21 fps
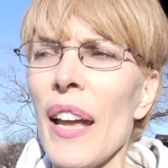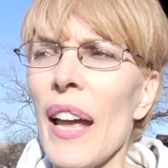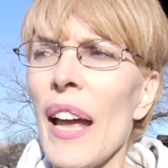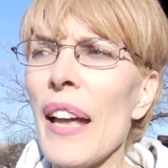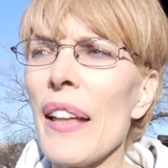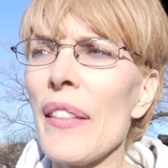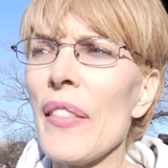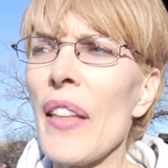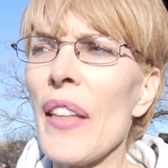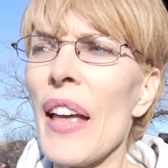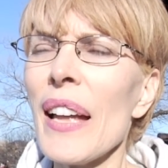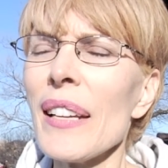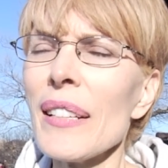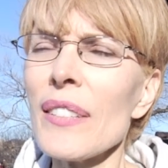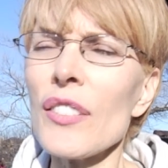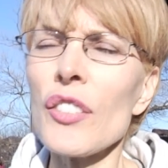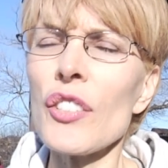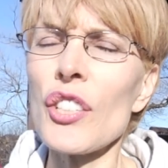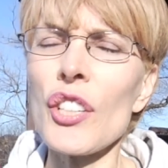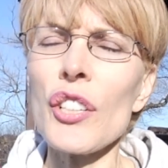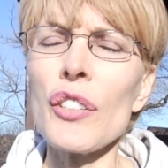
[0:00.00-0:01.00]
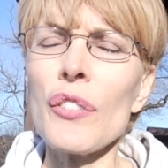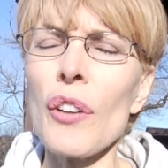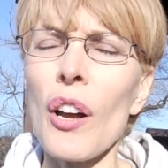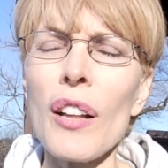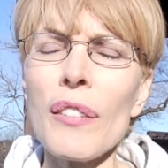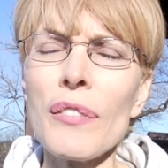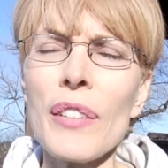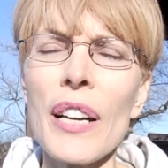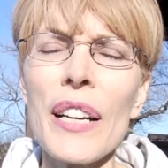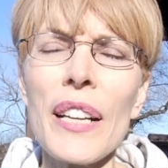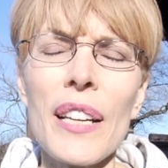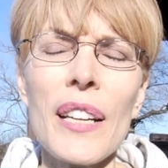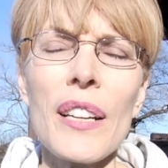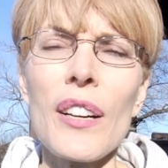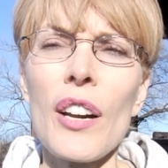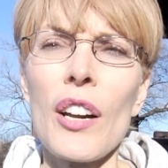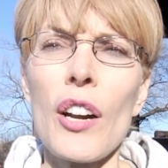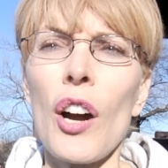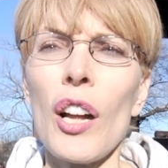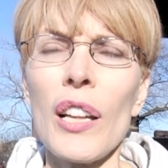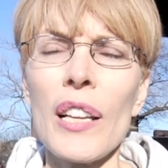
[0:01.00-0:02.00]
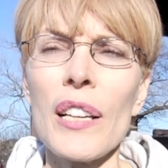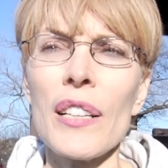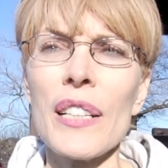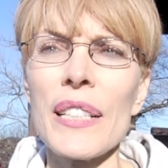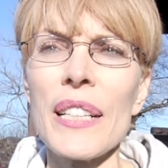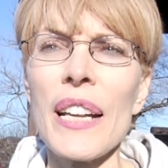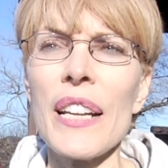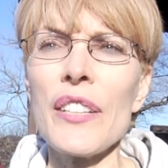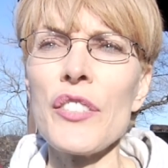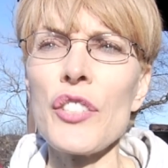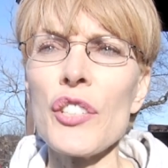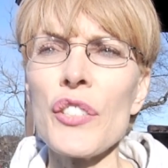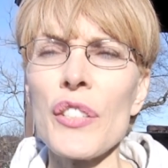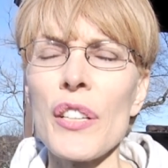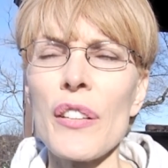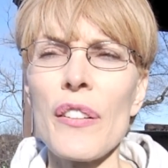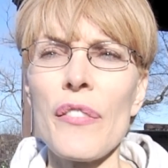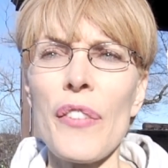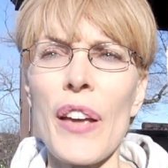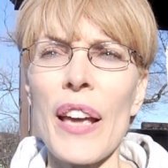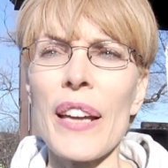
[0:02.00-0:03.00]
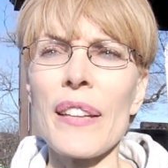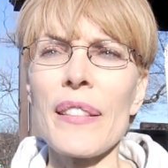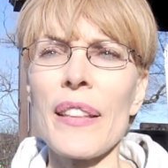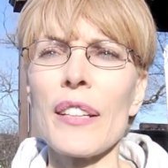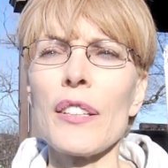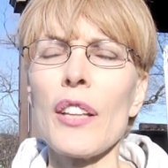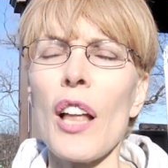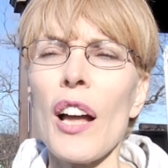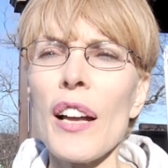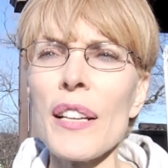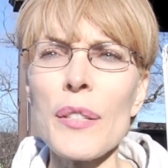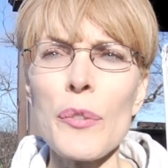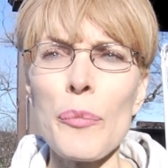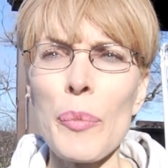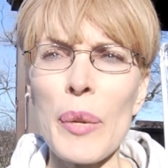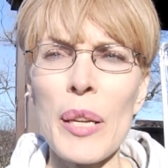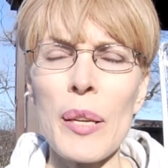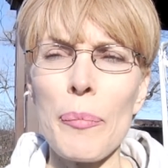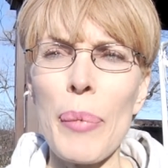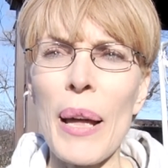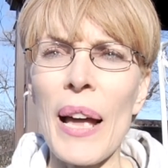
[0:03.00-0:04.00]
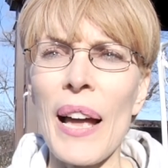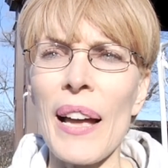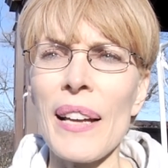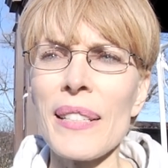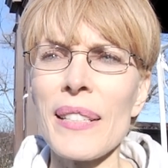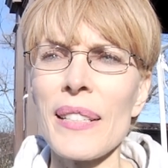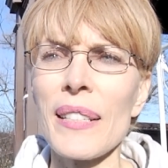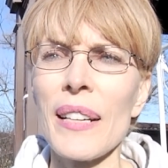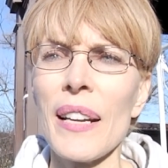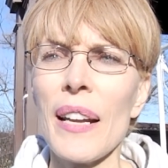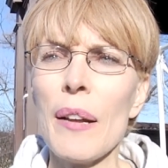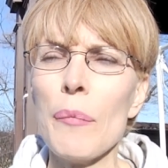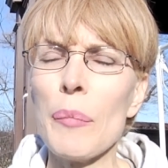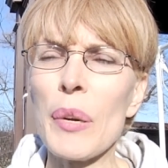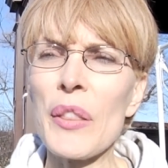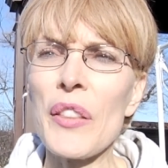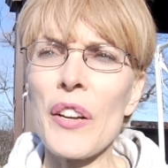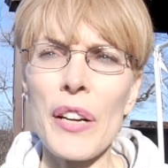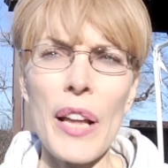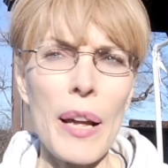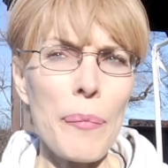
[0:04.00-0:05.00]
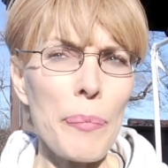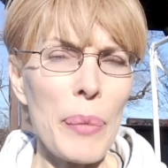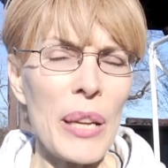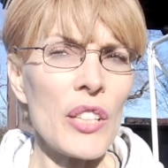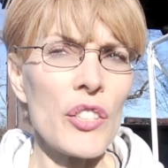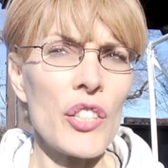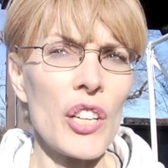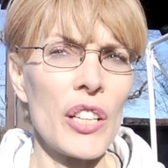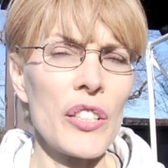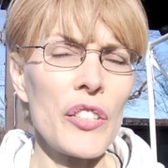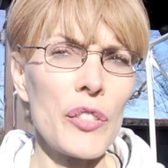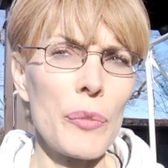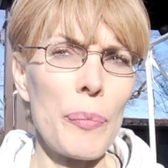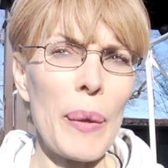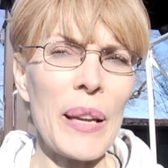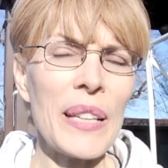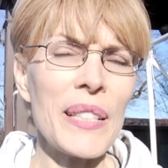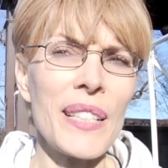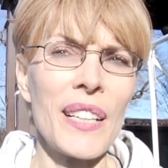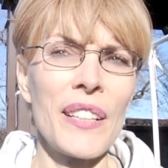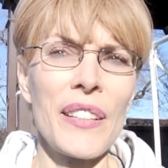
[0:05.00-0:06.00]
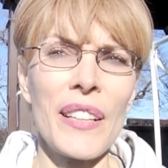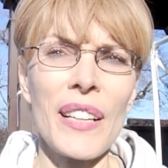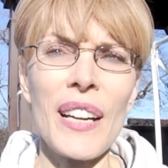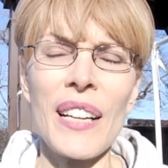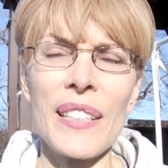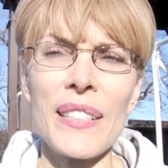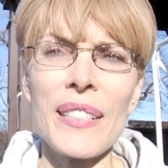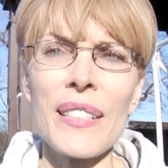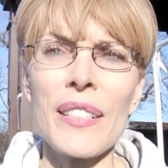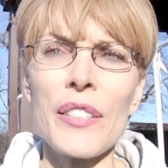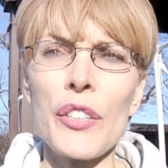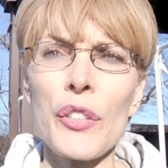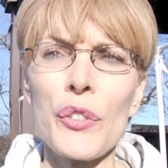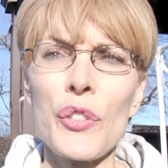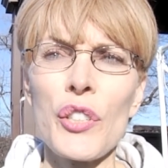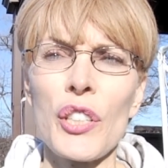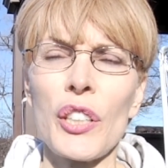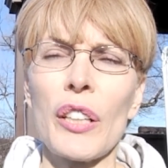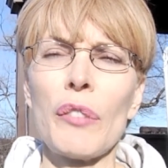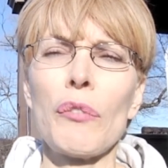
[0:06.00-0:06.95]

And that should already call our attention to the fact that laws are being passed, but they're not being judged based on the Constitution.